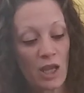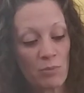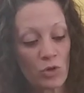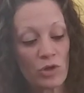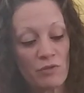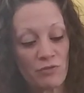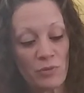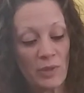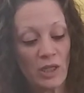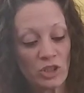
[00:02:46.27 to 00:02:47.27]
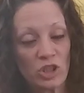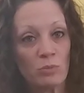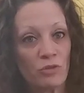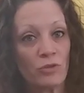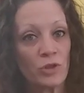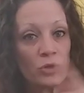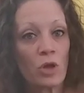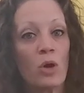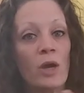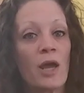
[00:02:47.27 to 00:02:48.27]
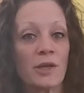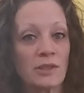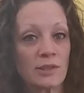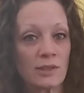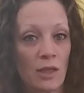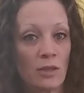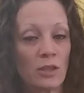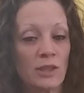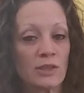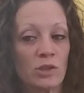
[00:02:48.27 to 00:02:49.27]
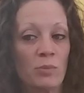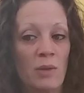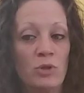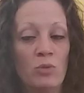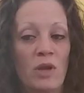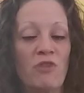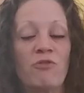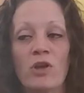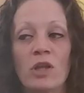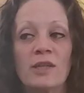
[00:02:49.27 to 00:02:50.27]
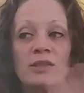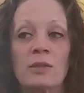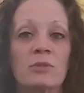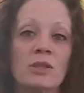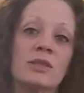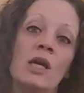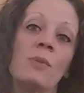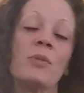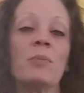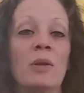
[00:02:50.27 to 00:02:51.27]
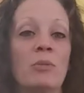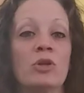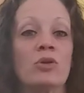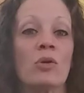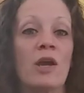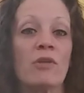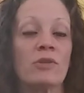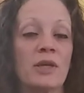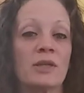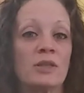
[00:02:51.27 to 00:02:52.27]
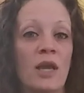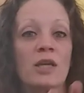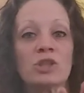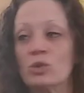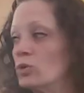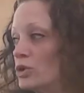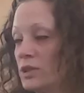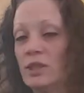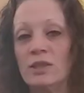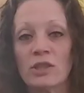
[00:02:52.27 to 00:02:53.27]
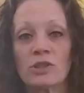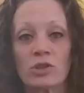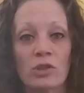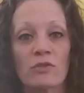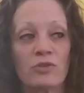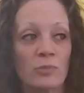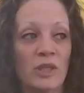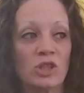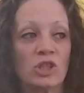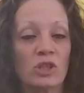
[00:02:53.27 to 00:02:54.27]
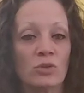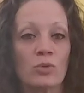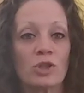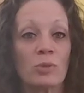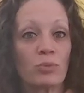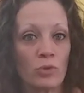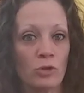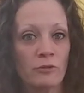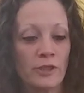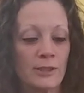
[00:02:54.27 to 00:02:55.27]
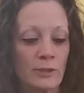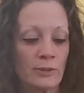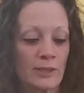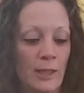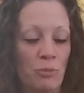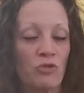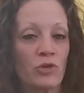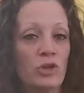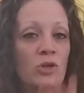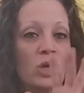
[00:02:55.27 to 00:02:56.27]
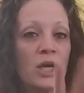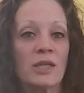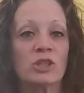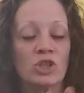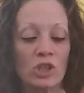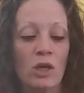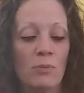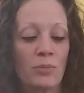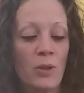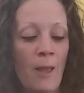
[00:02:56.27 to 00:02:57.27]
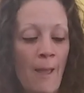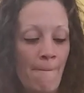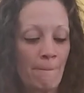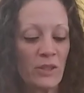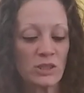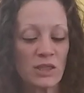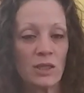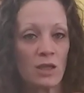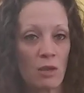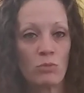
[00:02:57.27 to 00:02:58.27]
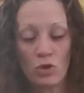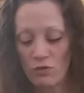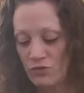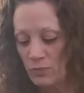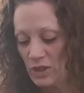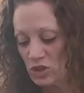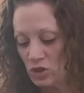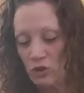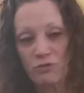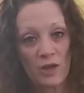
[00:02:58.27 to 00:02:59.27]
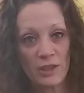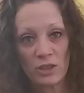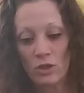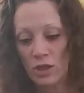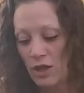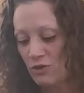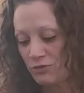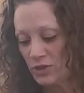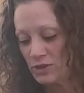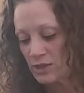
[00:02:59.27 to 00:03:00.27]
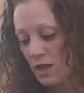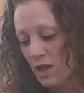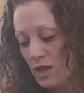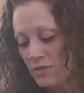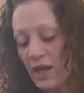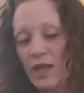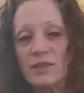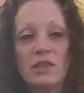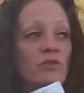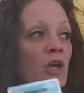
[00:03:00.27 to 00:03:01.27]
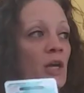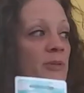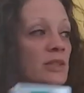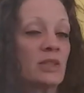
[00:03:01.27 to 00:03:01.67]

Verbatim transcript: get more information before you go ahead and say things. So maybe you might feel like something's up, but maybe you don't have like the actual details or information in order to prove it. So it's like before you go ahead and jump, it's like get more information or find it all out first. The Ace of Cups is